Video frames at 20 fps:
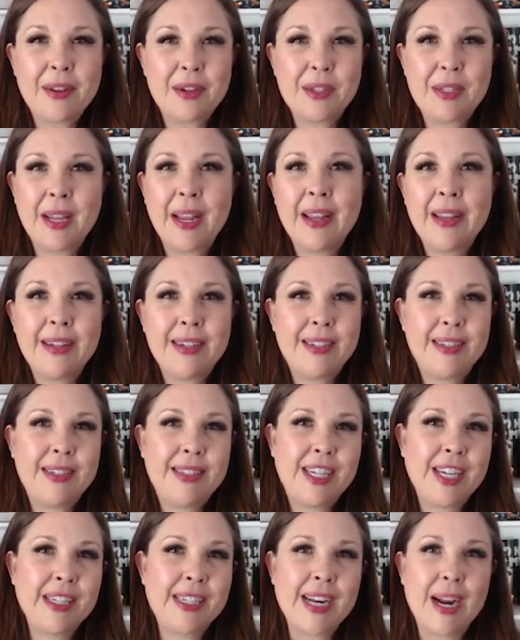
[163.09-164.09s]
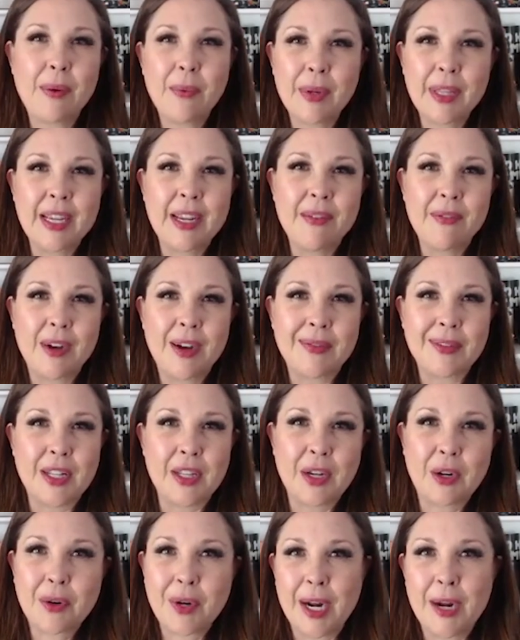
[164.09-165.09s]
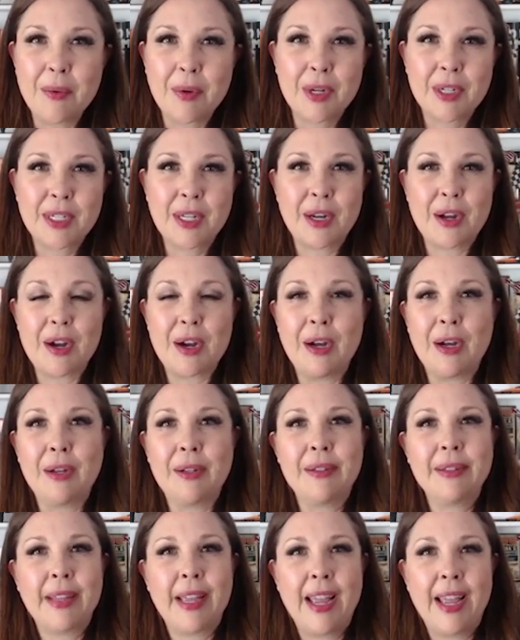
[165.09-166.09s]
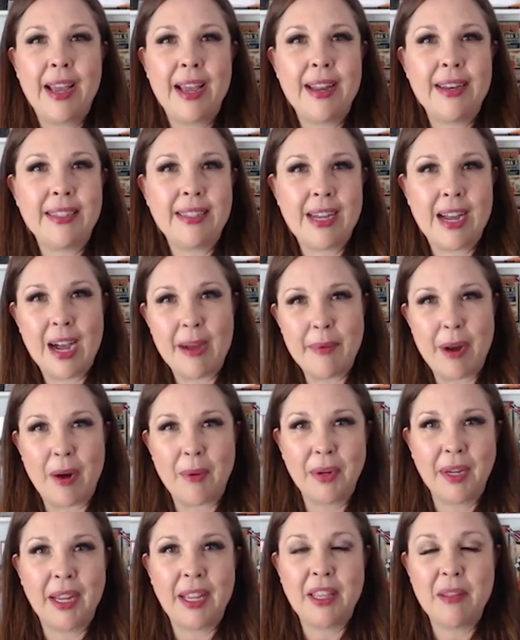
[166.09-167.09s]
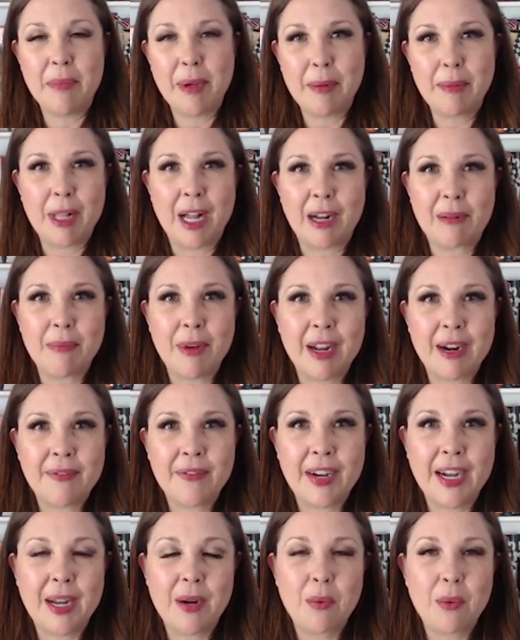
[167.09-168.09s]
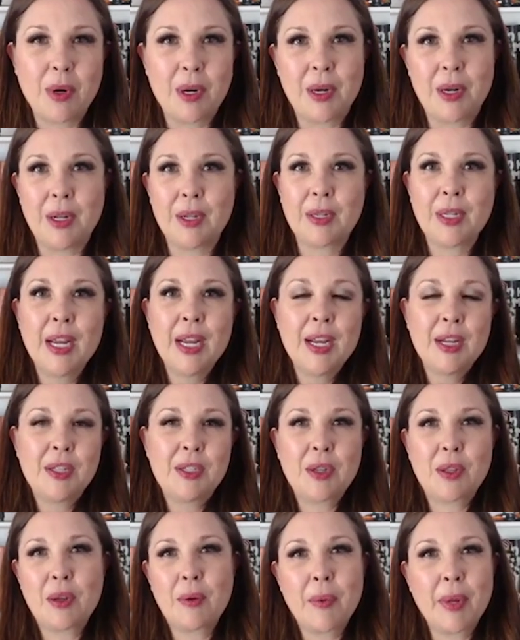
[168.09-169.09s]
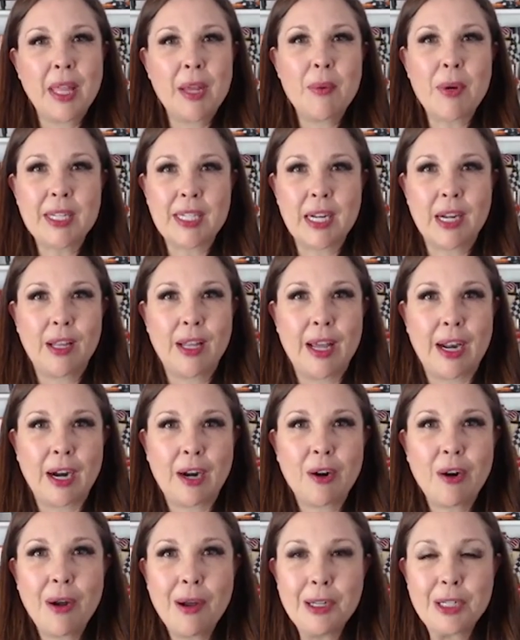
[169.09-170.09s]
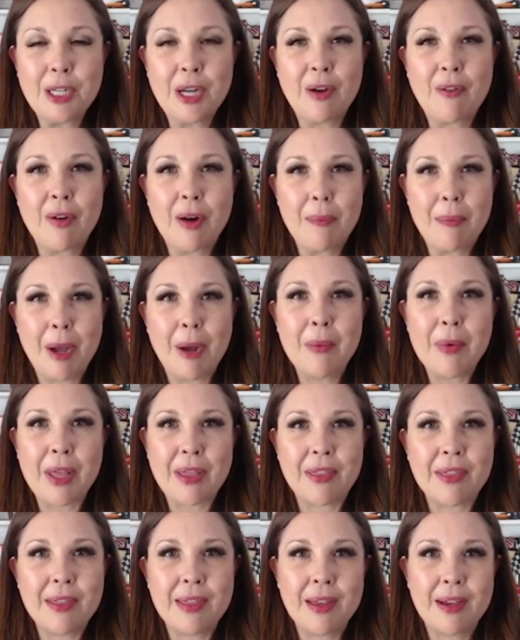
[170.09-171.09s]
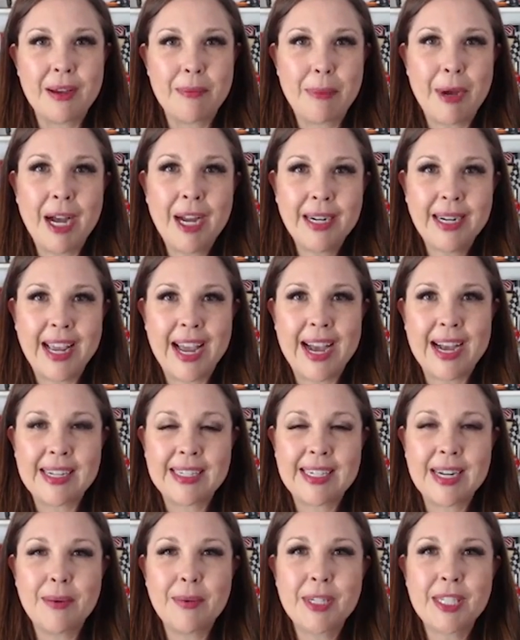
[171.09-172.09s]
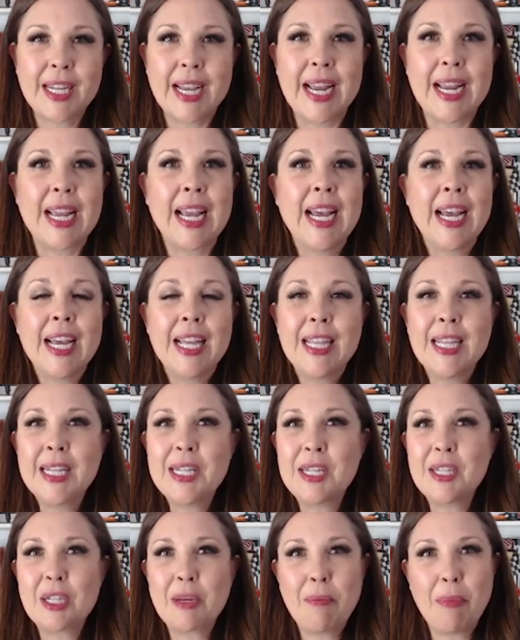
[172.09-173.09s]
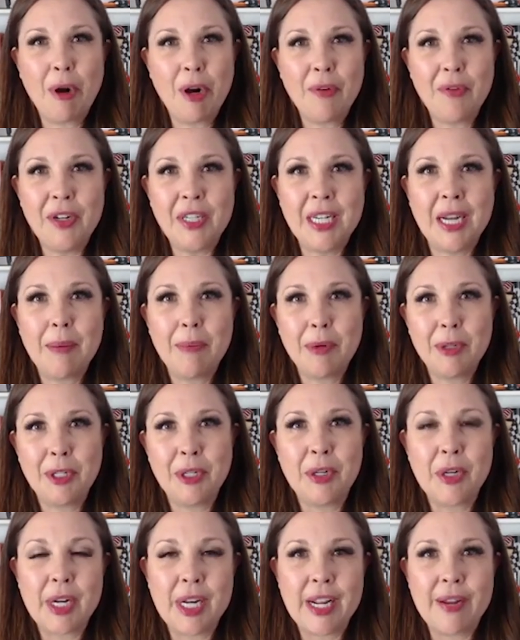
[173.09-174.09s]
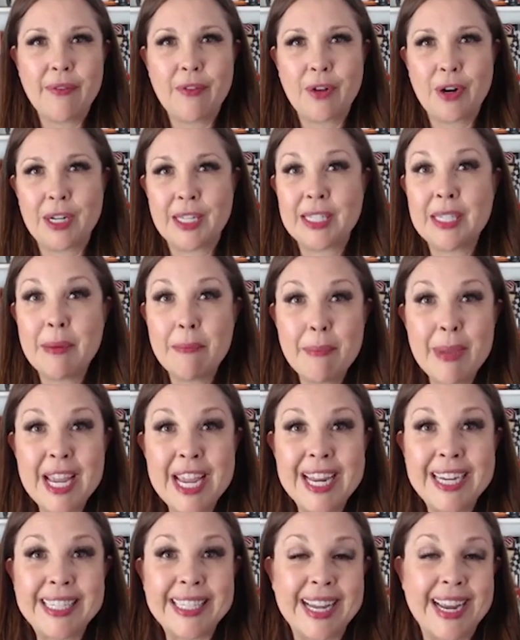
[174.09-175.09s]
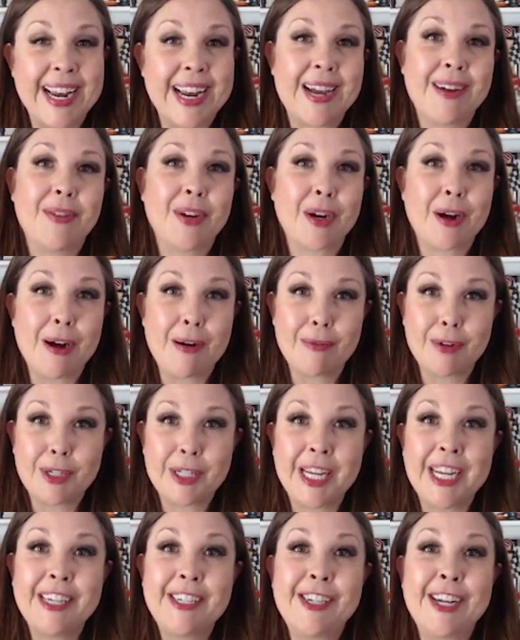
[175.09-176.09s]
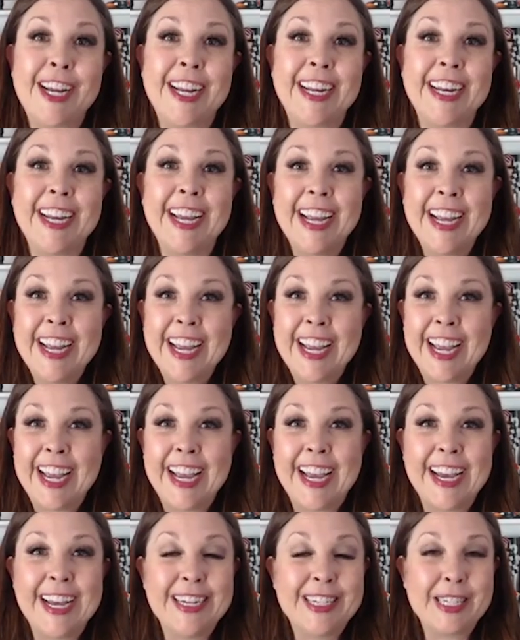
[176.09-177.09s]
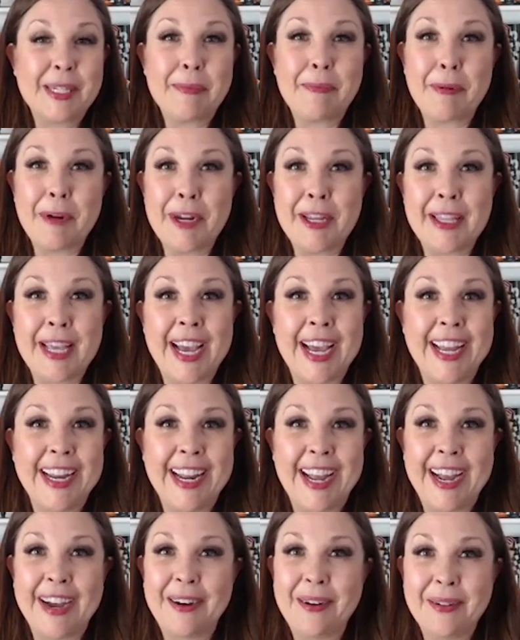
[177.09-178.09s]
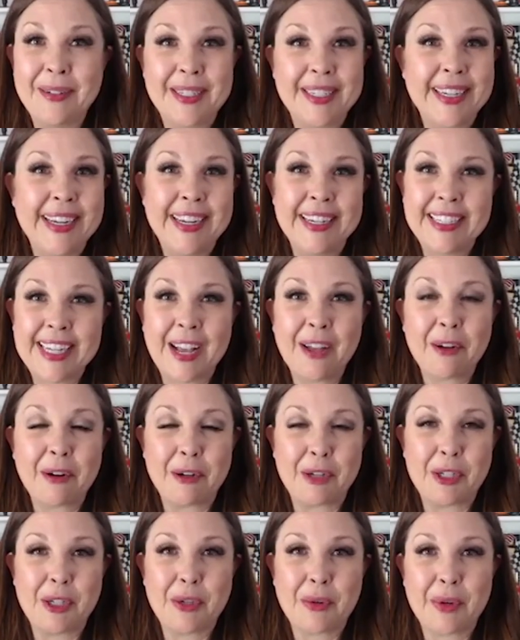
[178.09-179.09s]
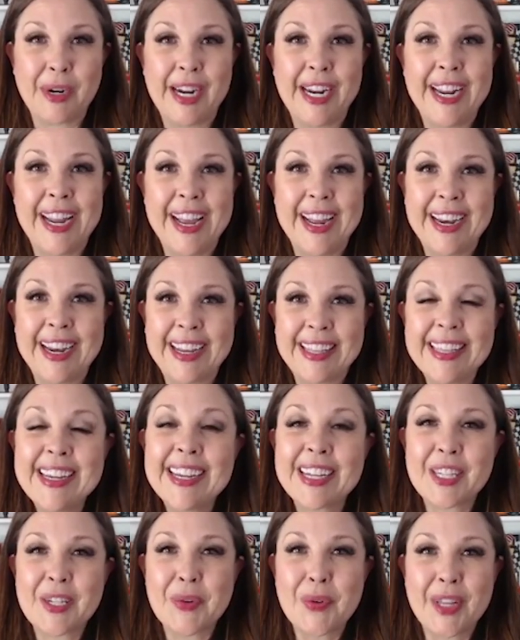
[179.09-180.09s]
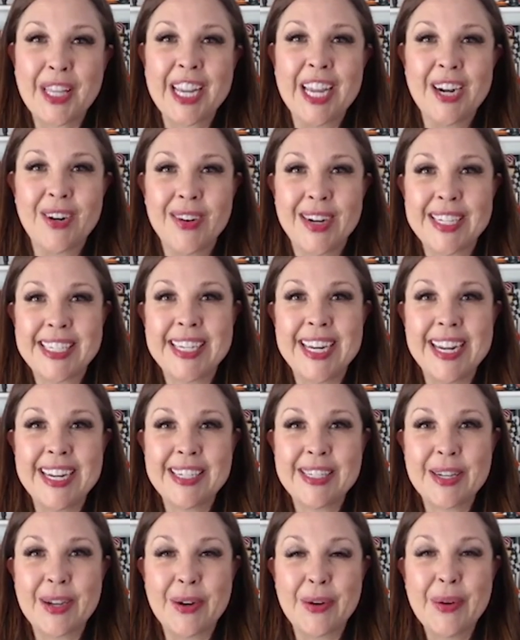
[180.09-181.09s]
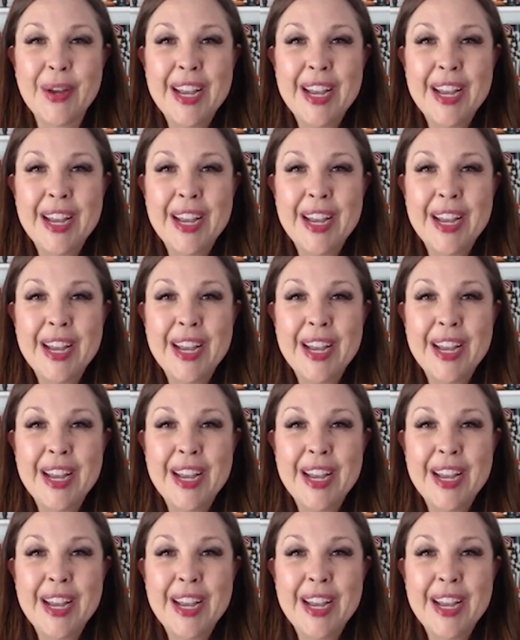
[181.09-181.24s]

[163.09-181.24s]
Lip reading: You know, she's not really involved in the crate world at all, and I'm not really in the big block modified world, so there really wasn't a lot of crossover, but with the podcast, I was like, this is a perfect opportunity for us to meet and have a conversation and just bring that out and tell her story, and I think it's really interesting.